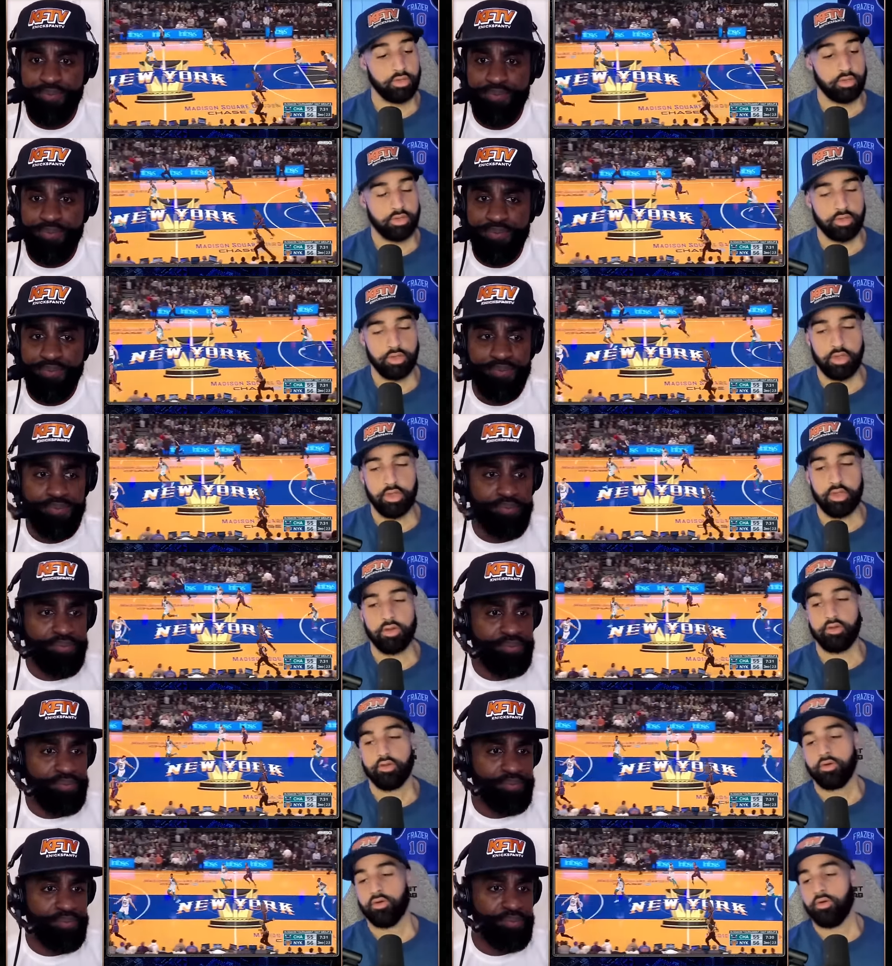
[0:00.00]
Speaker 1: Yeah.
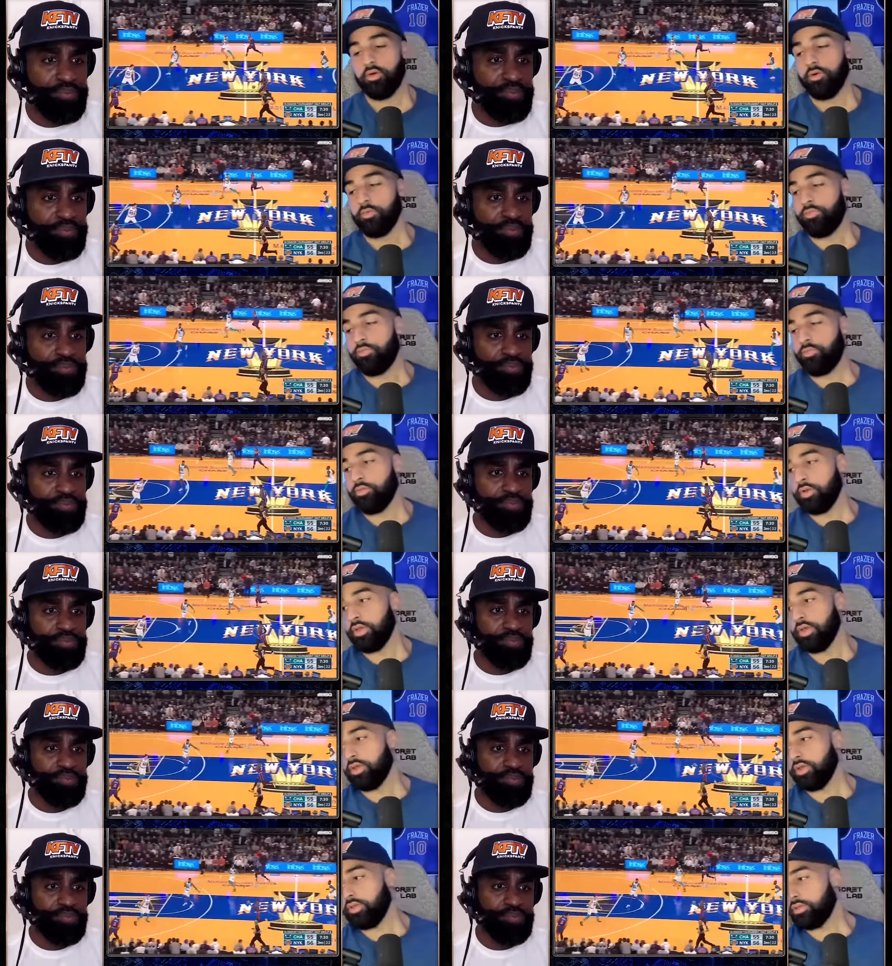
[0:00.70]

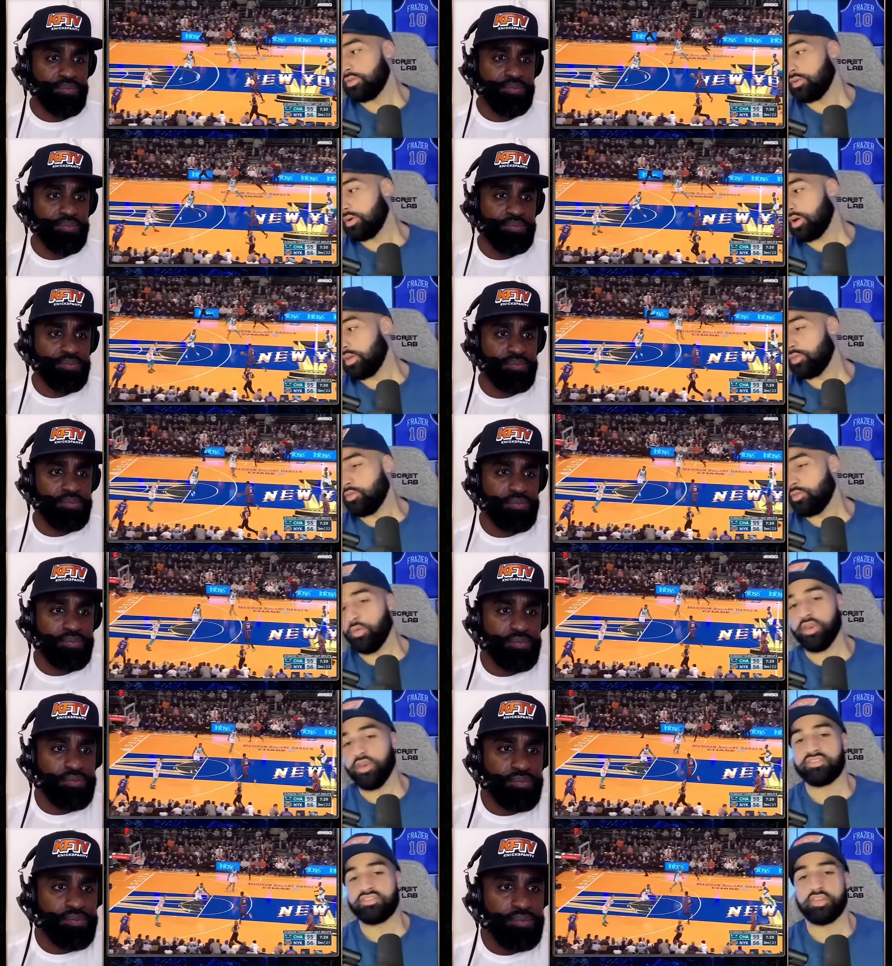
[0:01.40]
Hopefully they're on the
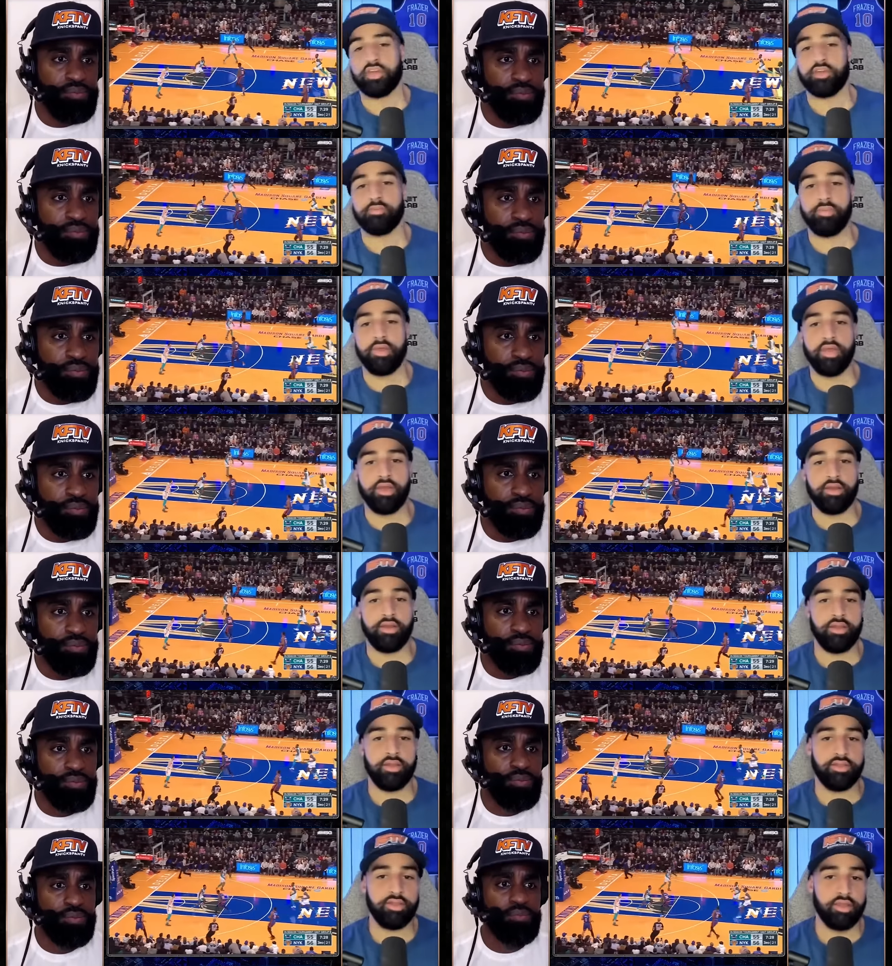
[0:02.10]
winning side, man,
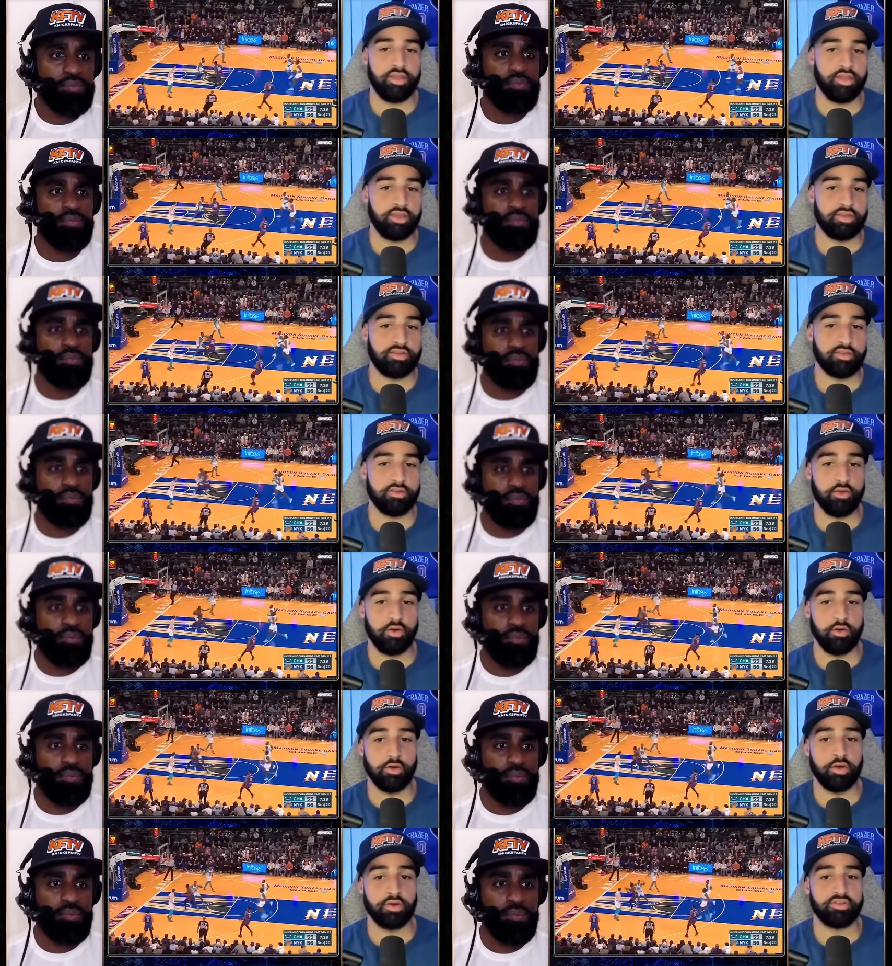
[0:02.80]
and they get to
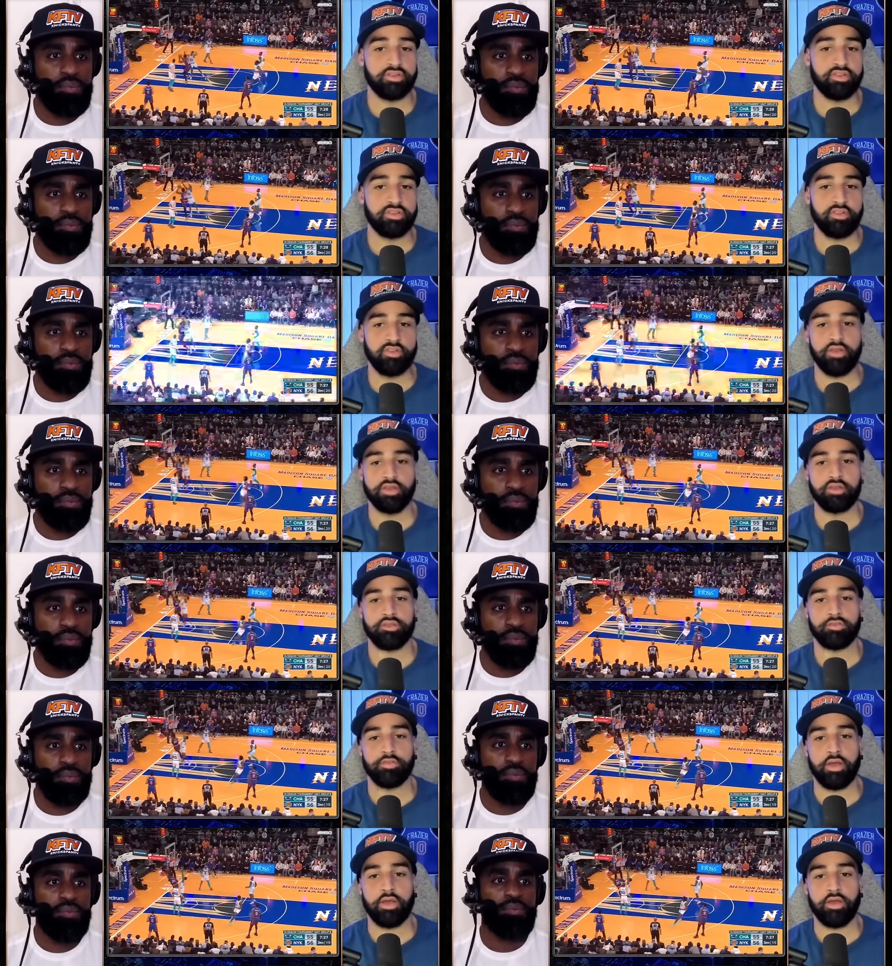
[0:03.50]
go on to the next
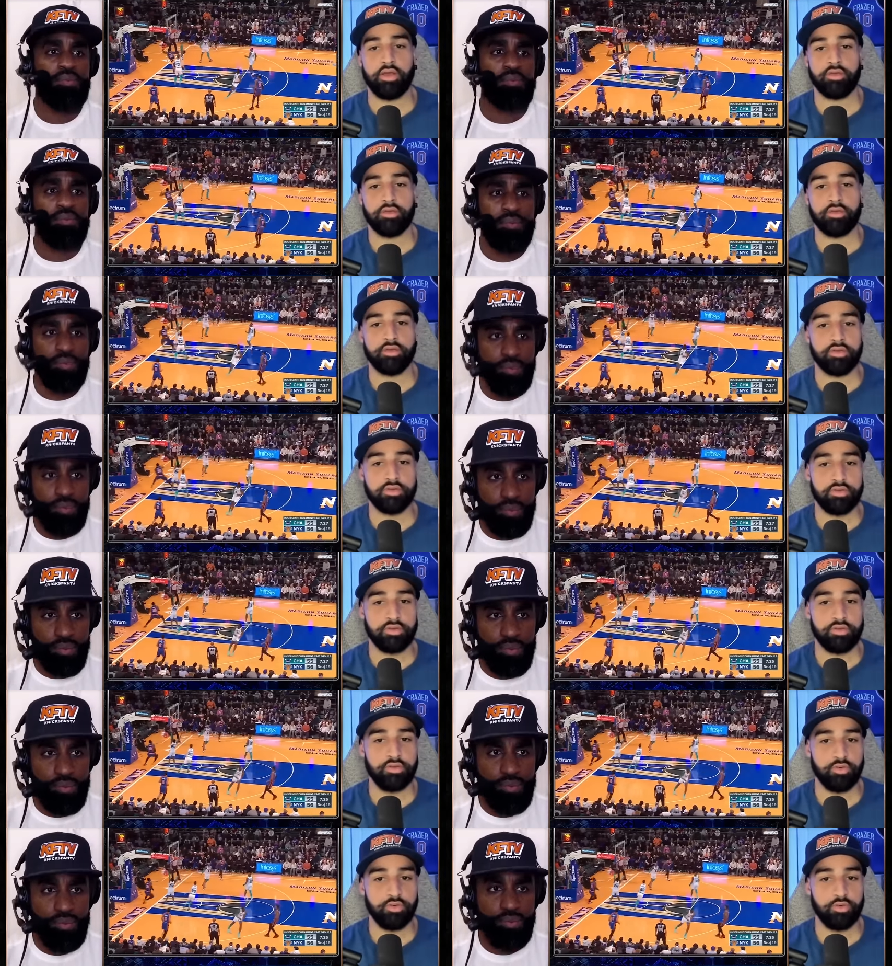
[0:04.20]
round
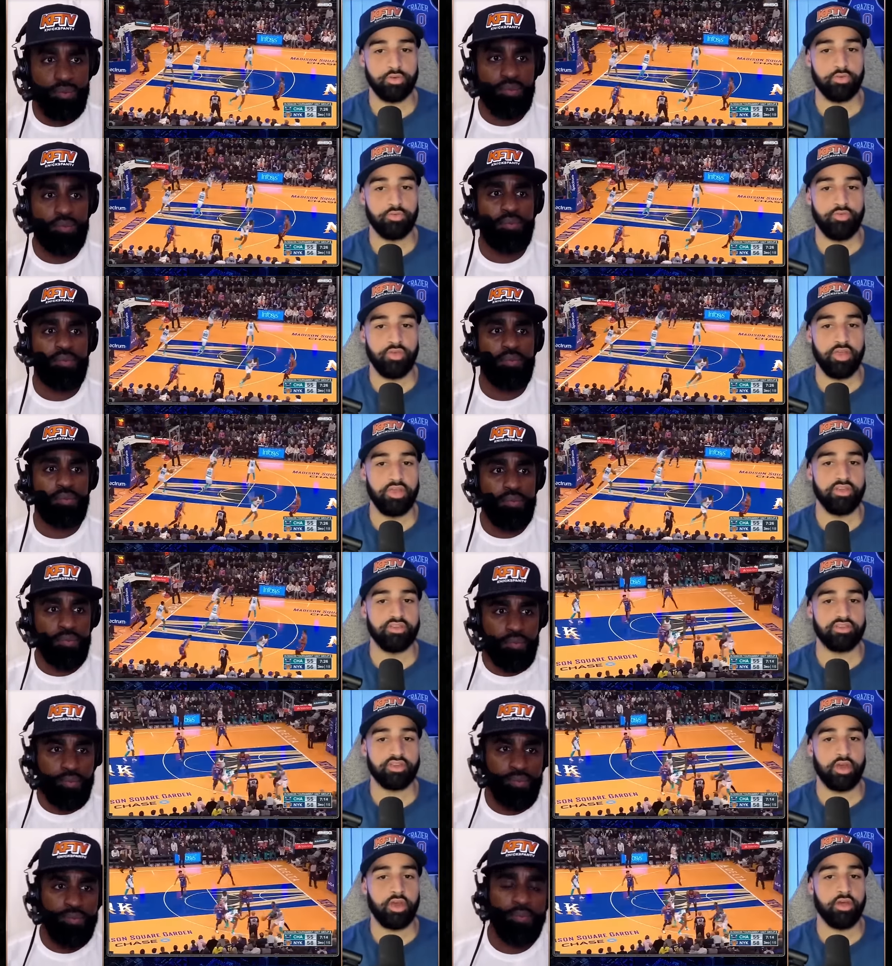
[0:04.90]
to
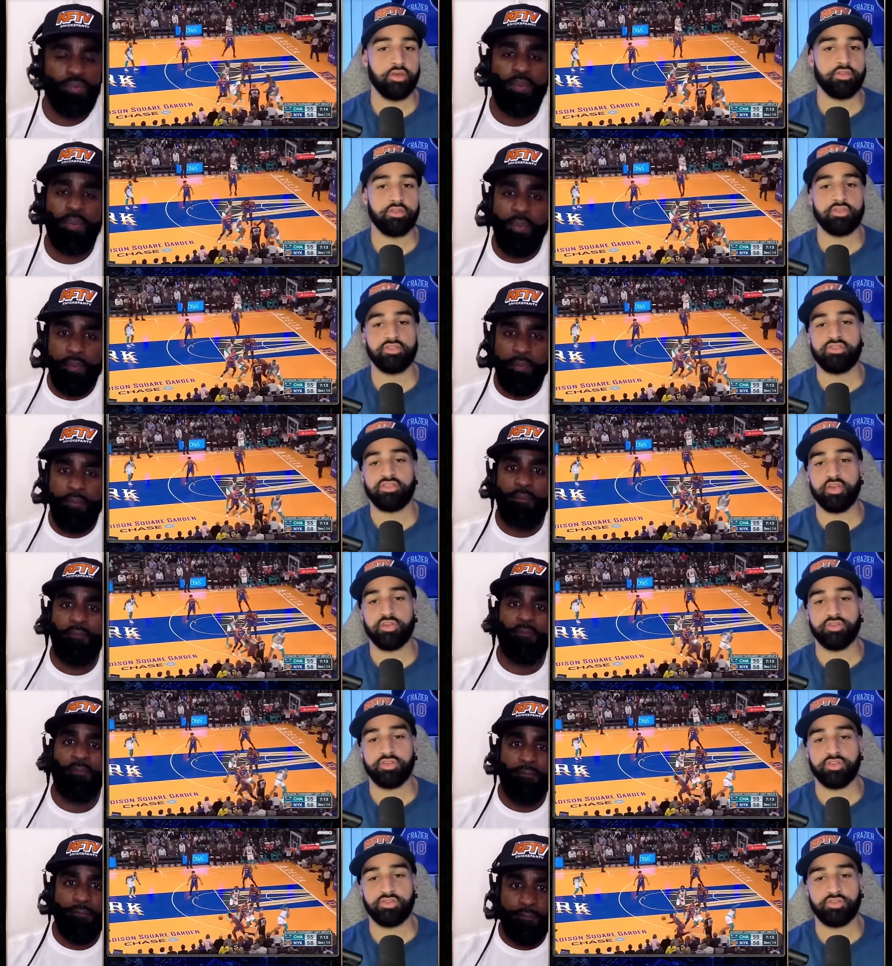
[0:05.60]
face either the
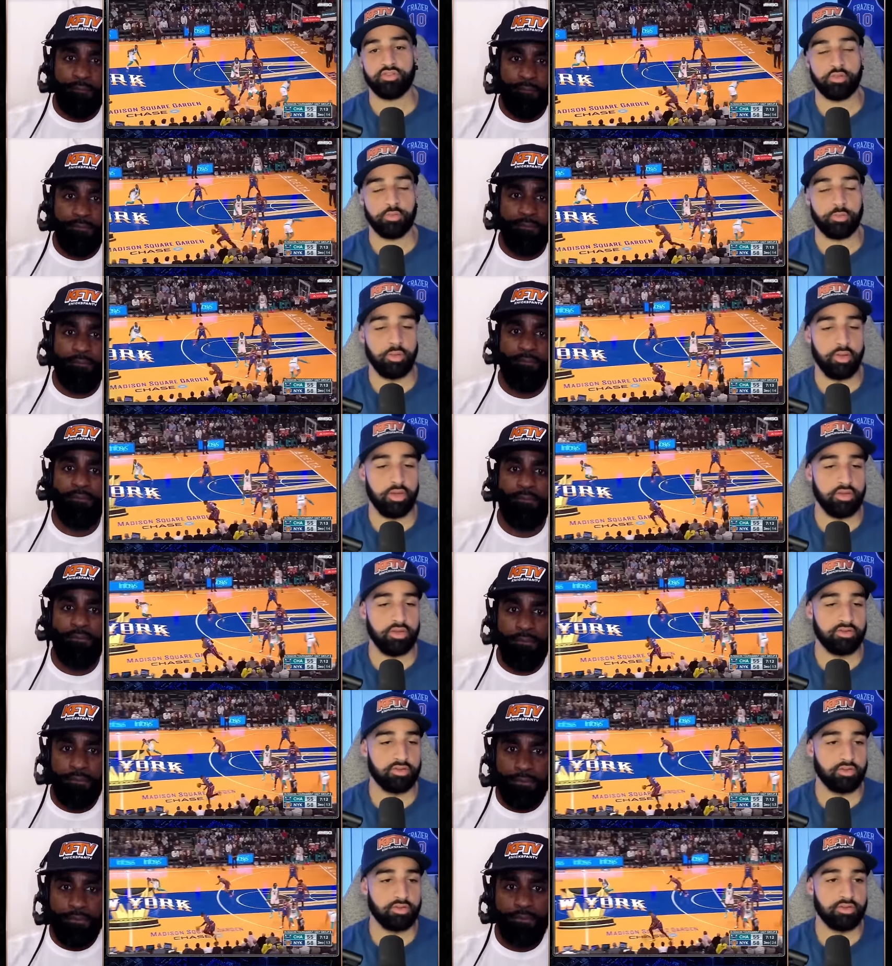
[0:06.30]
Celtics or the
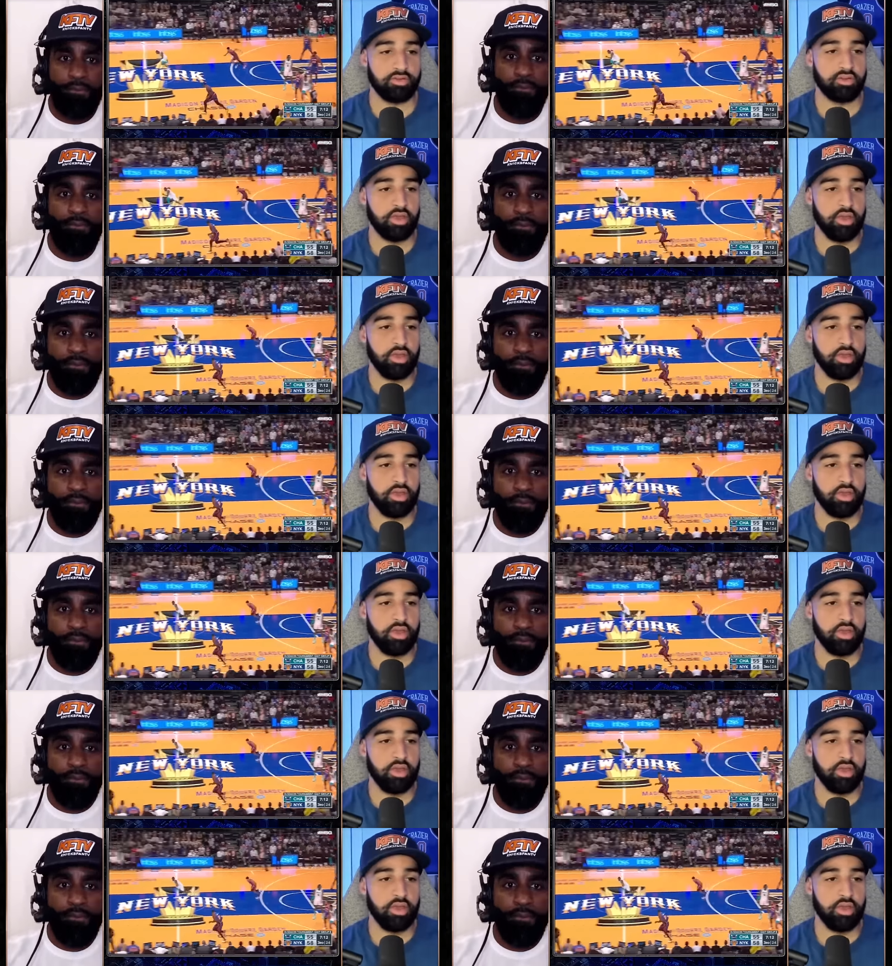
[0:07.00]
Pacers.